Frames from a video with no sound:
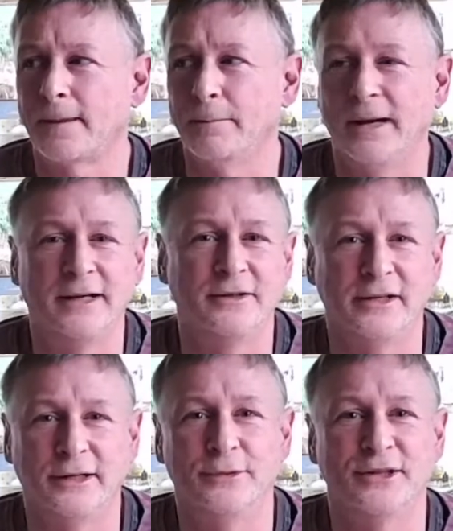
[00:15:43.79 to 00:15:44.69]
The man
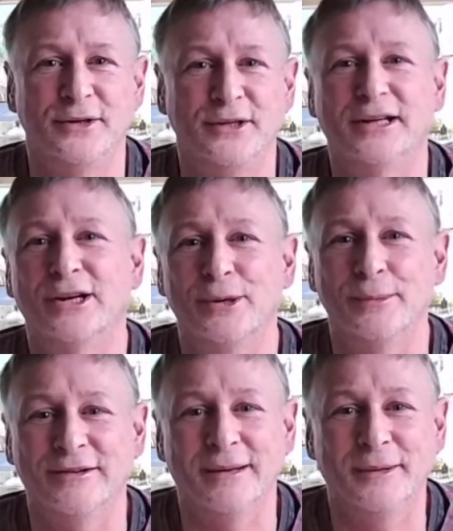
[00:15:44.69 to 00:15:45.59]
said it was only a
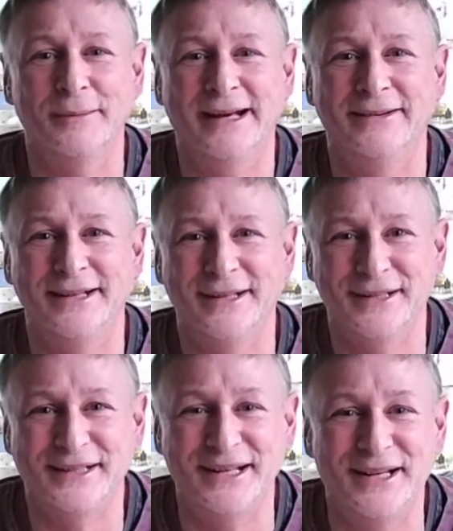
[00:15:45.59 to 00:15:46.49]
kilometre up the mountain
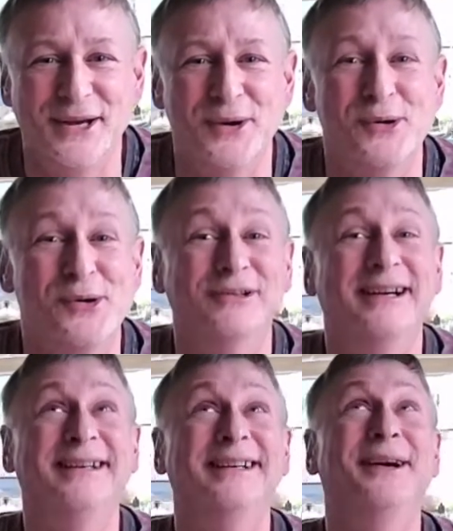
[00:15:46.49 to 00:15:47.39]
to see the
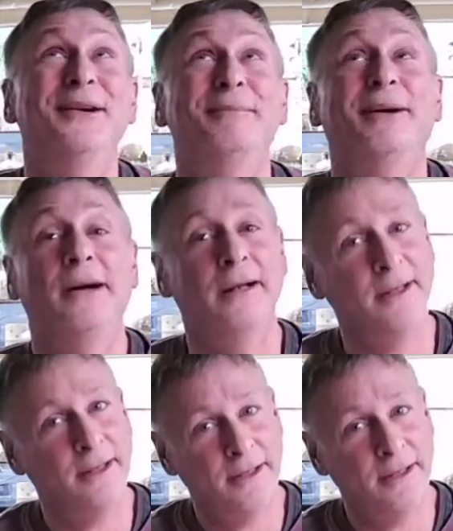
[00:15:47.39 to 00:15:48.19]
Aurora, but